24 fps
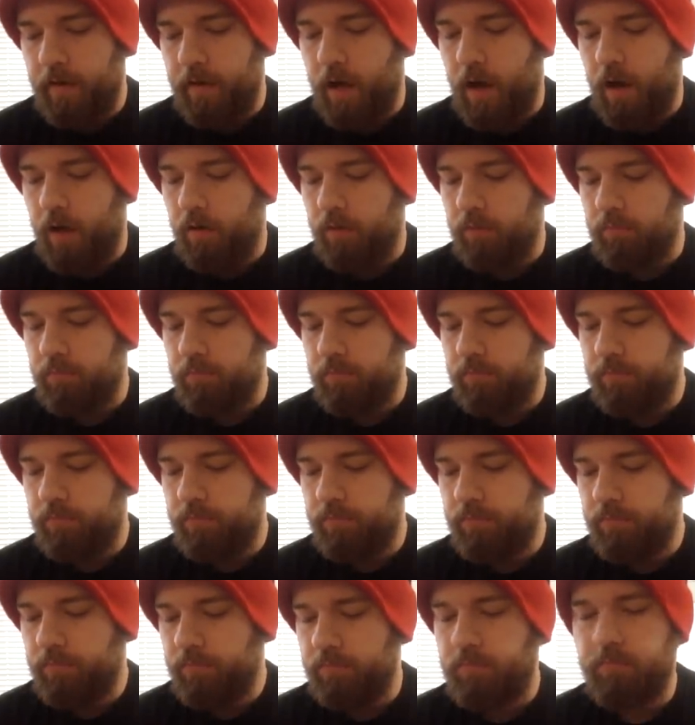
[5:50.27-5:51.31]
Now,
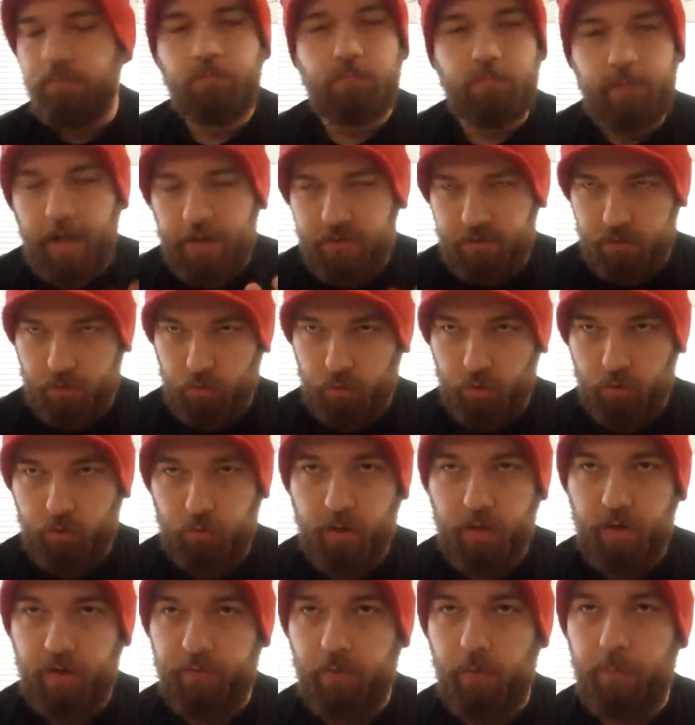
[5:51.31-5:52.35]
they also showed a
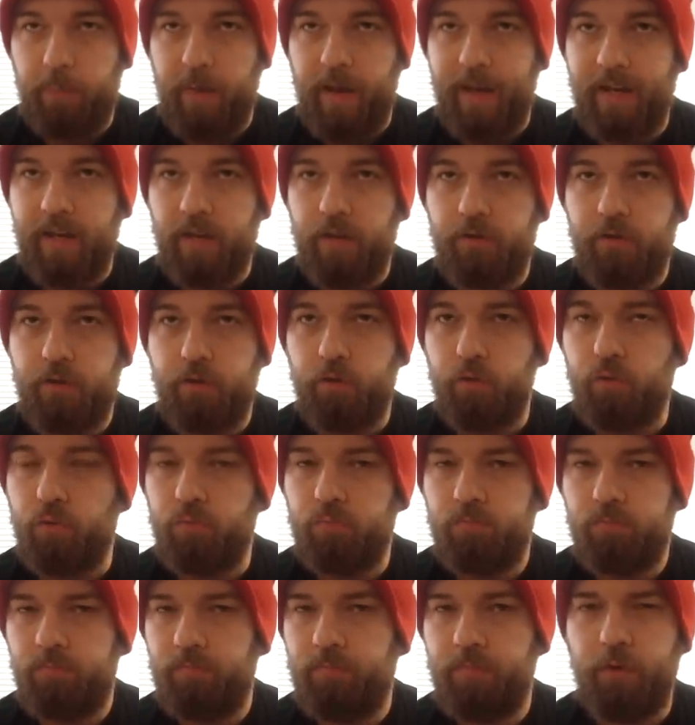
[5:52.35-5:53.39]
trailer for Bayonetta
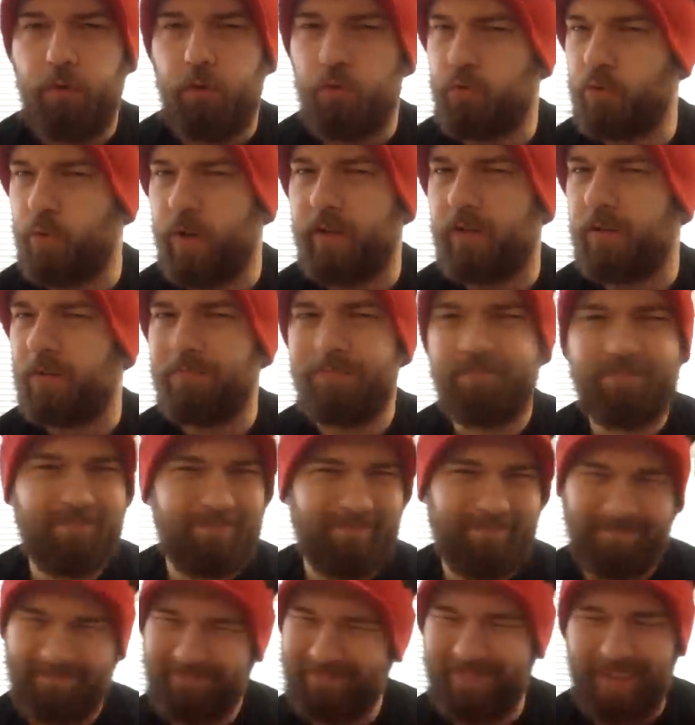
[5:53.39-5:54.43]
2, new trailer.
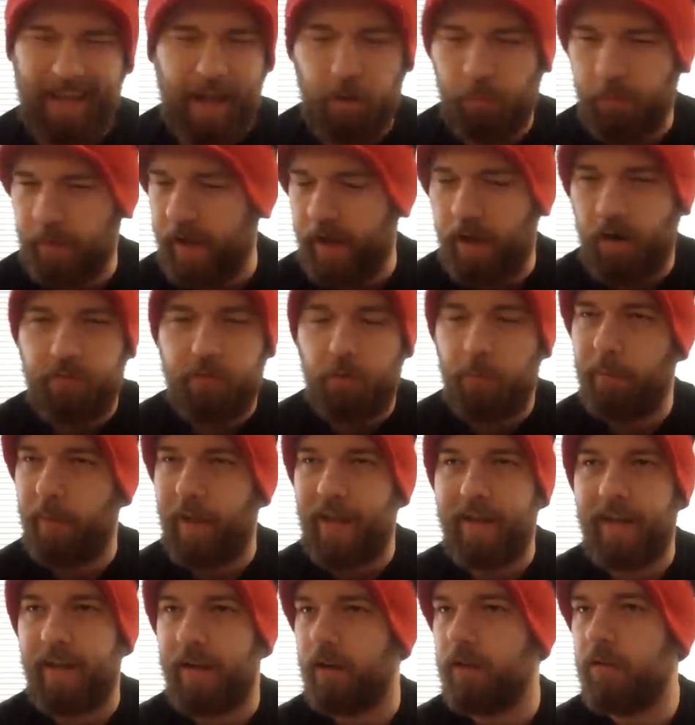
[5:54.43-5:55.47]
I don't care for
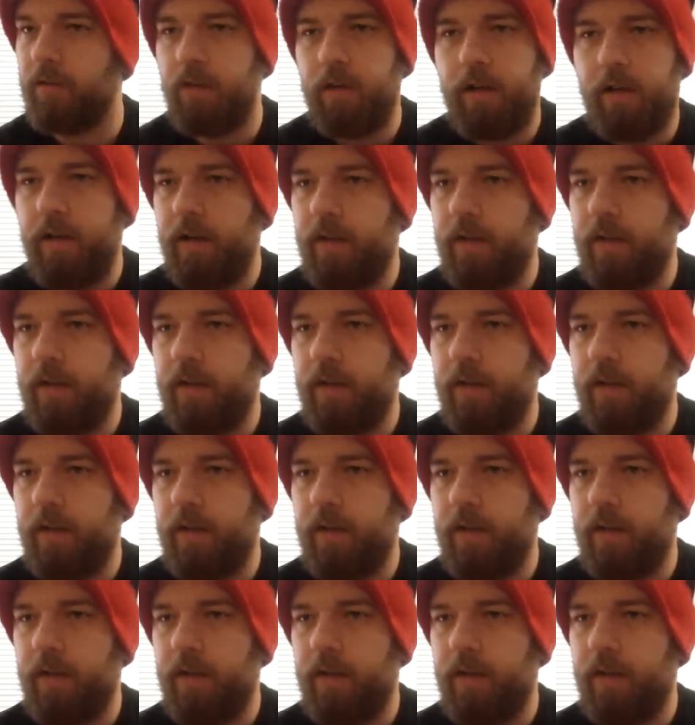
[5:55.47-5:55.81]
Bayonetta.